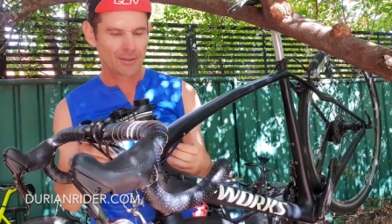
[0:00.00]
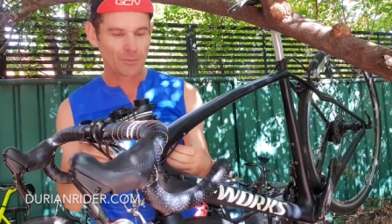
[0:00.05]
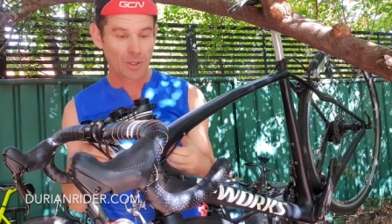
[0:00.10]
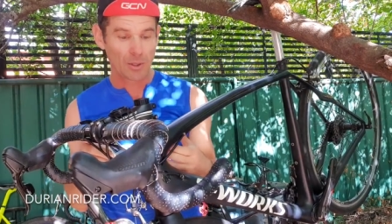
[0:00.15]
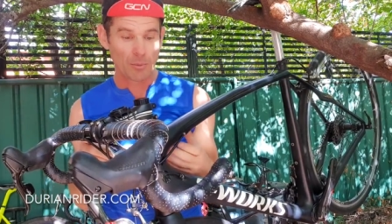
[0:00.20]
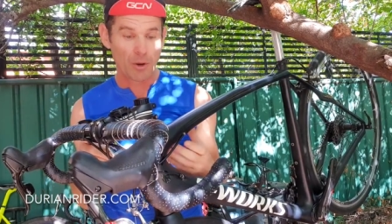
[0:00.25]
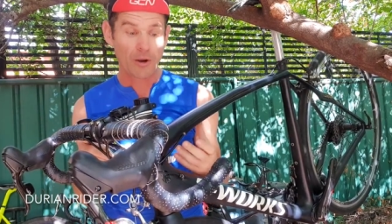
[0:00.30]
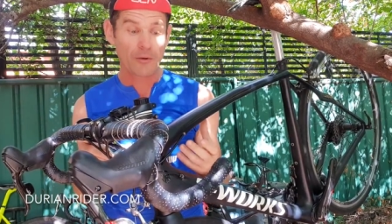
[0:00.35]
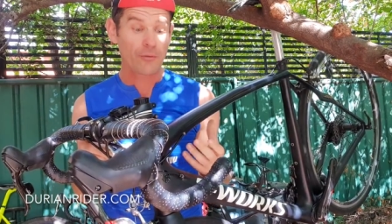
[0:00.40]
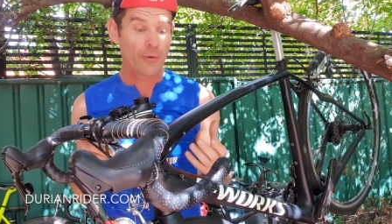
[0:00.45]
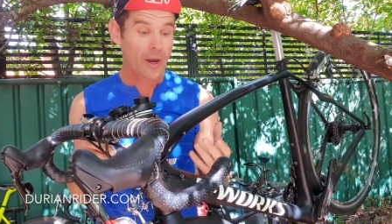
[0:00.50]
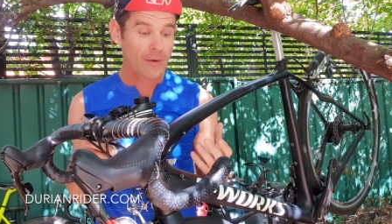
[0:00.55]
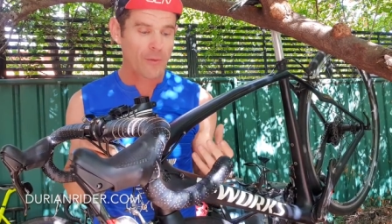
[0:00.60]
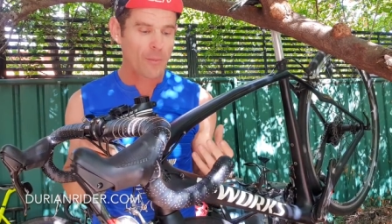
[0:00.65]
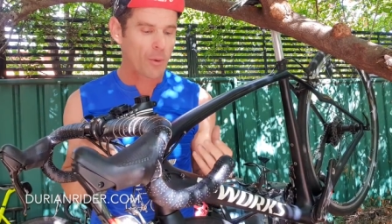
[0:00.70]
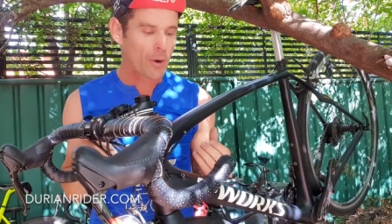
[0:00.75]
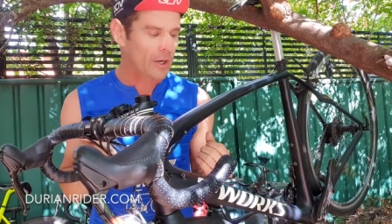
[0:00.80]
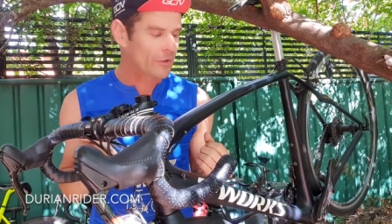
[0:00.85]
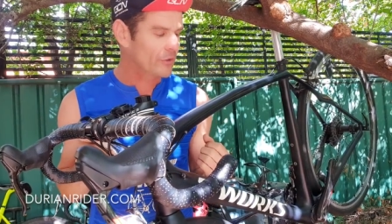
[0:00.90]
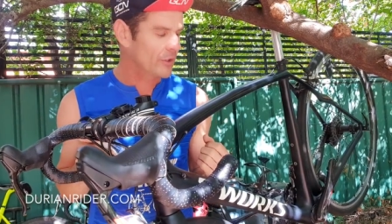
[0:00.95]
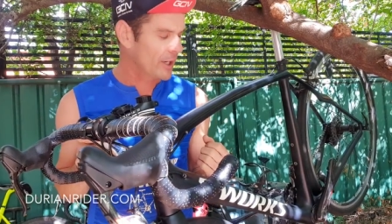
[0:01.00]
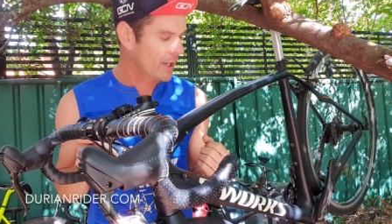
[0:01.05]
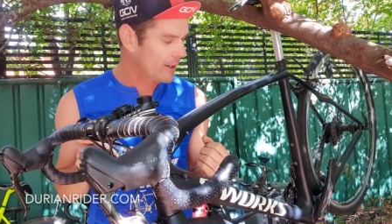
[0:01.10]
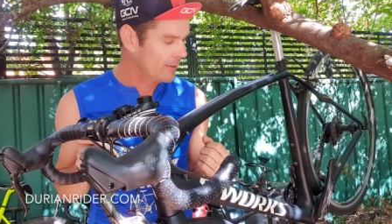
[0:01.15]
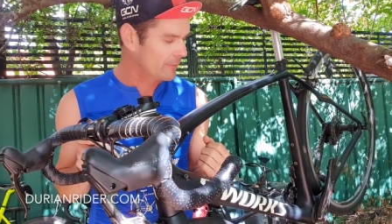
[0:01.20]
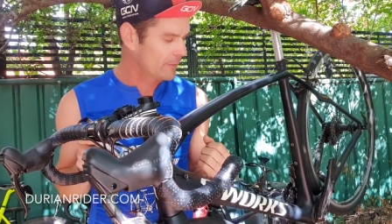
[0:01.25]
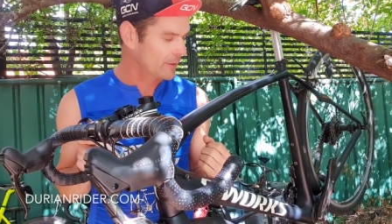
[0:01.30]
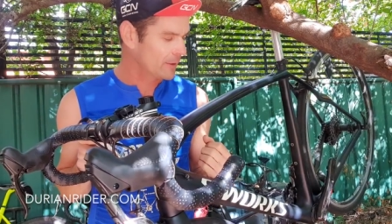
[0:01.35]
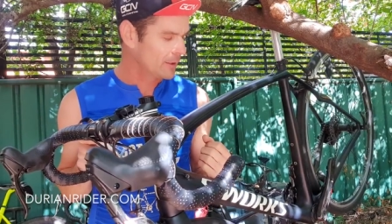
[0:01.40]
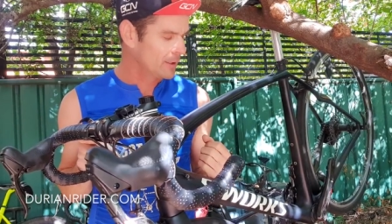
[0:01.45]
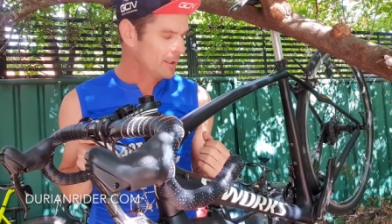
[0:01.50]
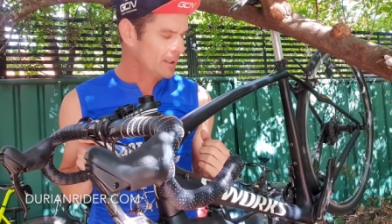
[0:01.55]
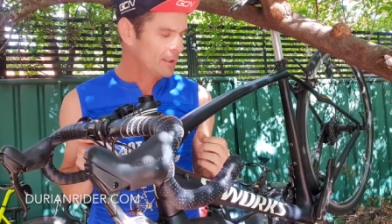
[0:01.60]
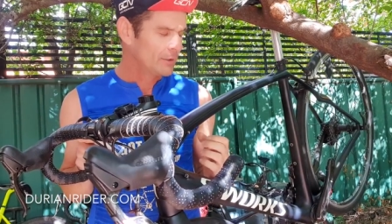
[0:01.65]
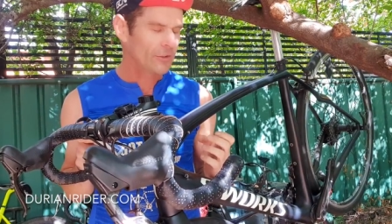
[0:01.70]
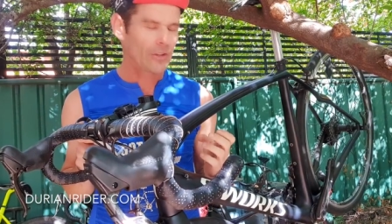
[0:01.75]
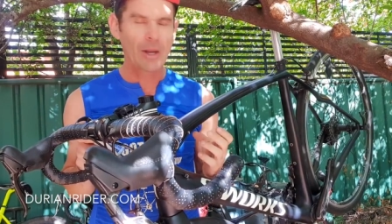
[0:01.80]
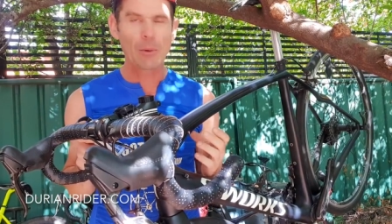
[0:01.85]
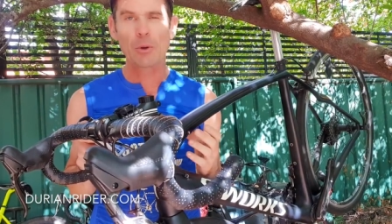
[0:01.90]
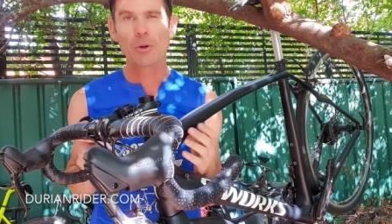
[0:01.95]
one of my favorite bikes ever
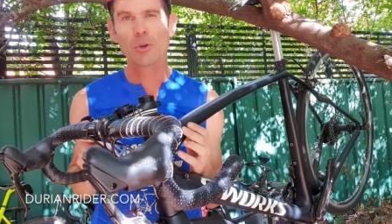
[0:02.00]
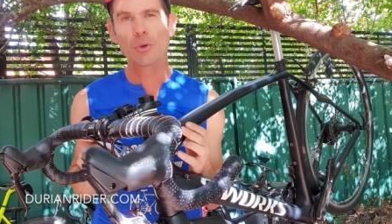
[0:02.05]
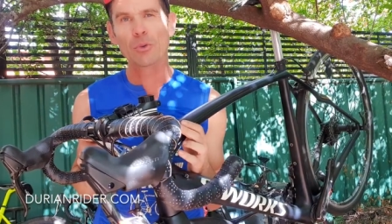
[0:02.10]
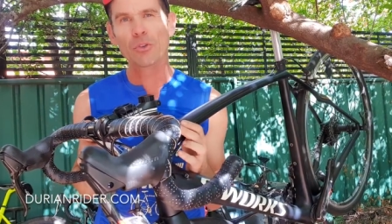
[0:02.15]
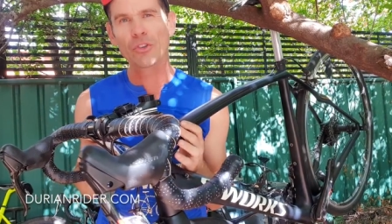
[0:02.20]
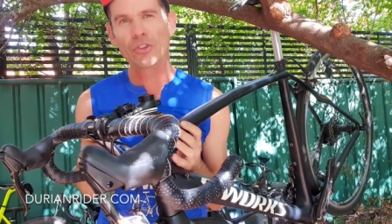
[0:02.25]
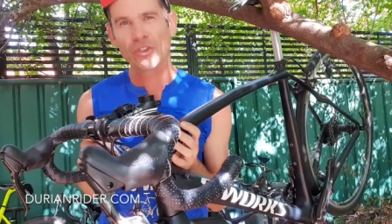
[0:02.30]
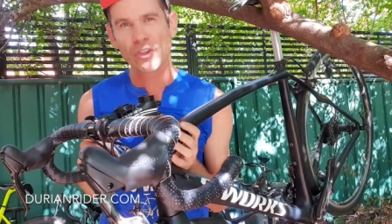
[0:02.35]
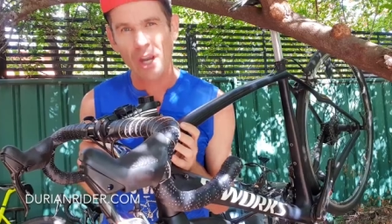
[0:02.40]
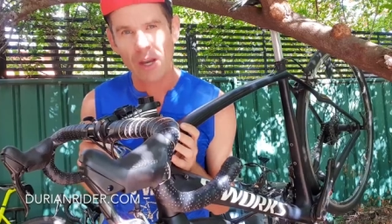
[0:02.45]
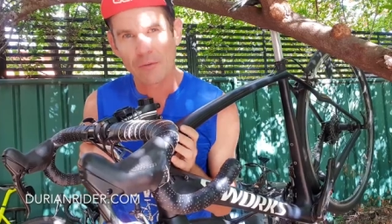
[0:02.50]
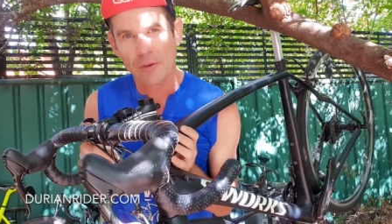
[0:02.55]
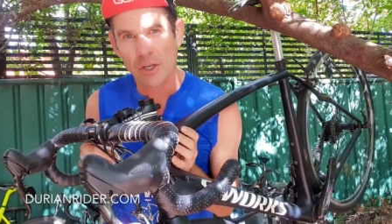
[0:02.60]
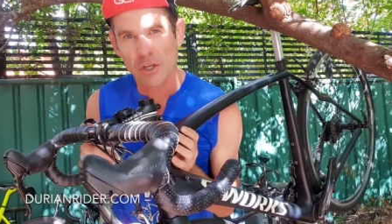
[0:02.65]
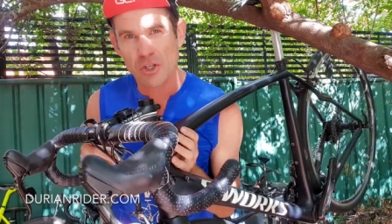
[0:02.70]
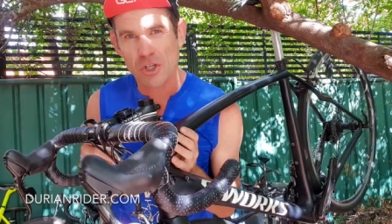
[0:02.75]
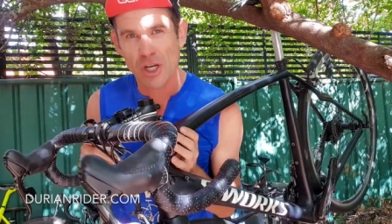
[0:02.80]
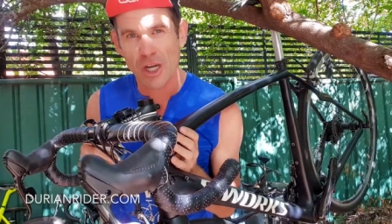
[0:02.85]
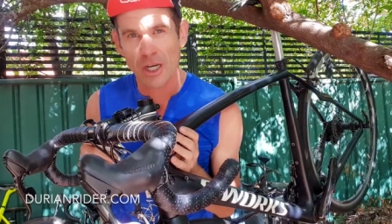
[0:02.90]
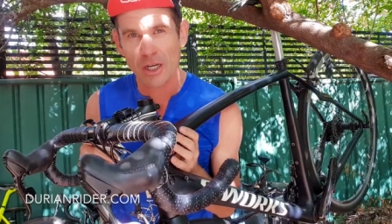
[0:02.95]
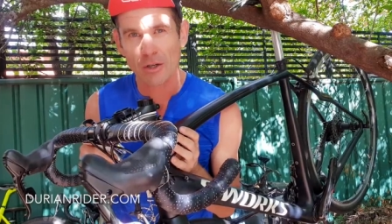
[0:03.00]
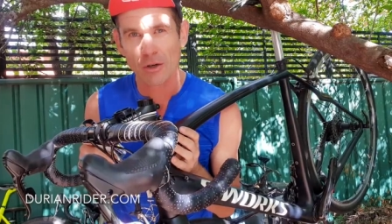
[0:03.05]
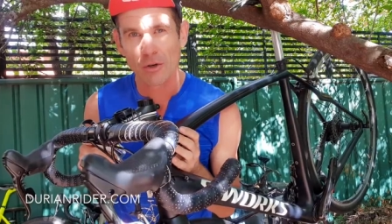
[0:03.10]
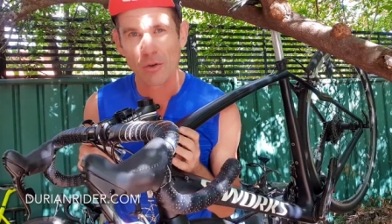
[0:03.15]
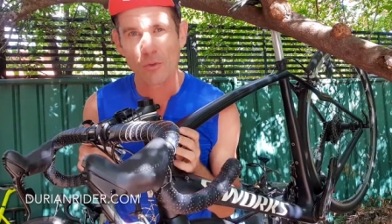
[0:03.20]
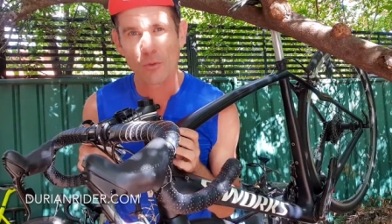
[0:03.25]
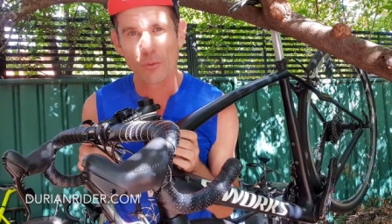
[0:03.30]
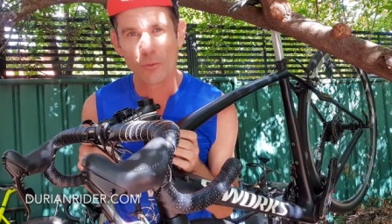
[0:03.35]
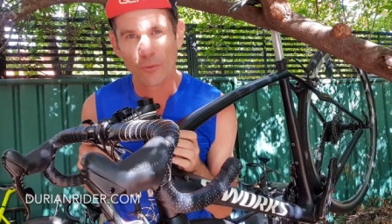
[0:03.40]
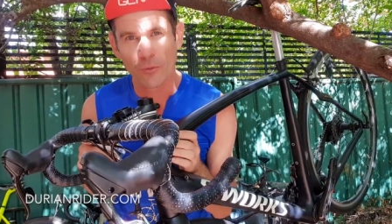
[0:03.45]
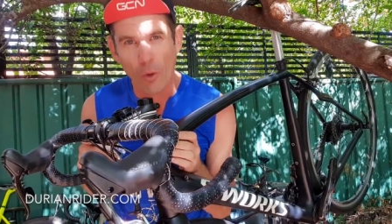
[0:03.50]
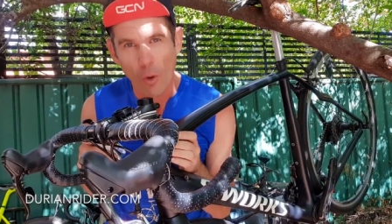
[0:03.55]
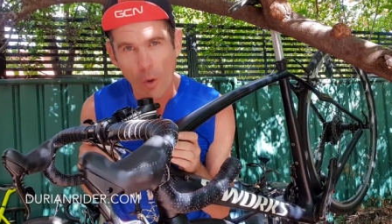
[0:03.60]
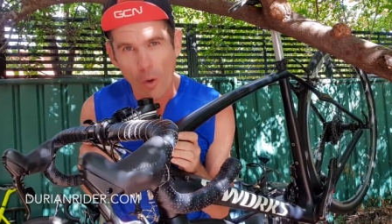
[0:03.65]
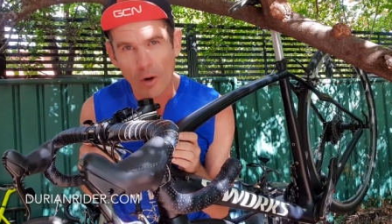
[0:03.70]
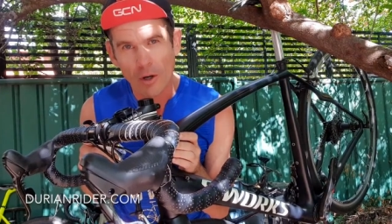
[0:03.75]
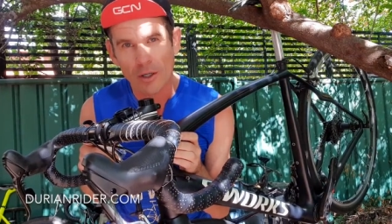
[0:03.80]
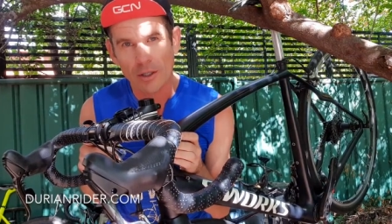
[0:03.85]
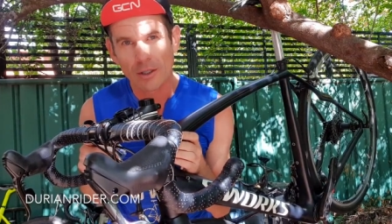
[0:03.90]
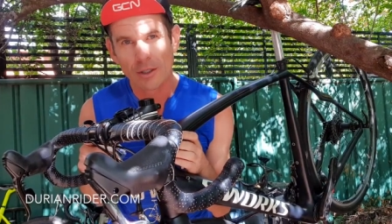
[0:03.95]
so we're going to do a safety check on the
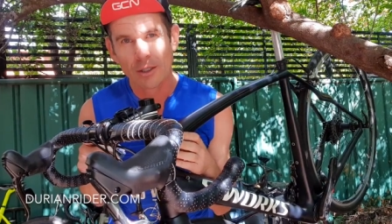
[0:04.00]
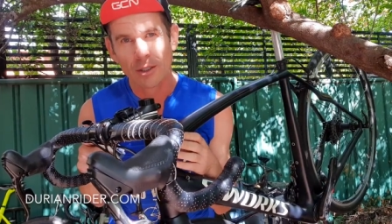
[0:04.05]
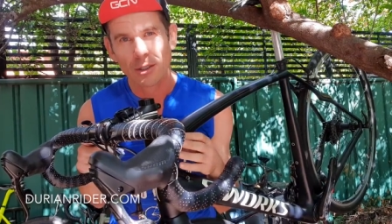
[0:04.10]
fork